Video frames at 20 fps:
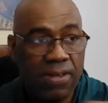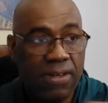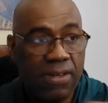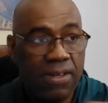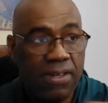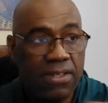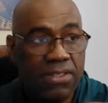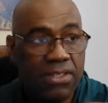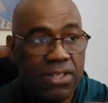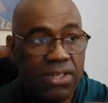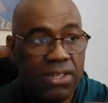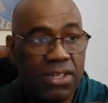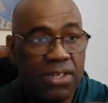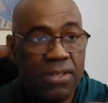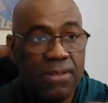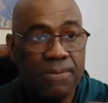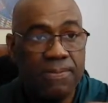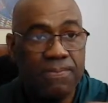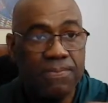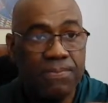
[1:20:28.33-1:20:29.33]
sorry,
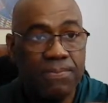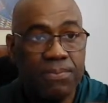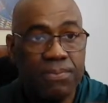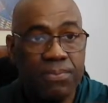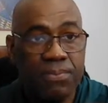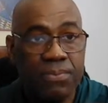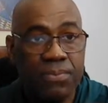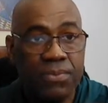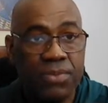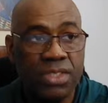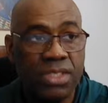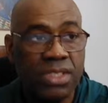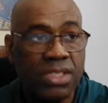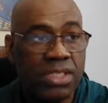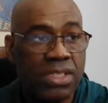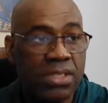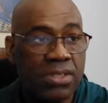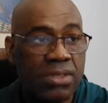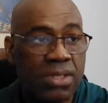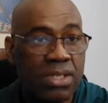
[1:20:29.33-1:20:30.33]

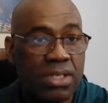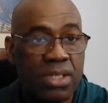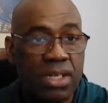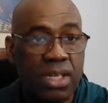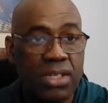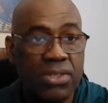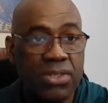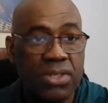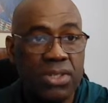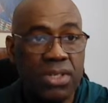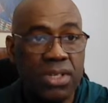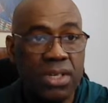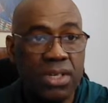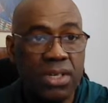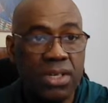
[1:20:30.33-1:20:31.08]
what did I do here?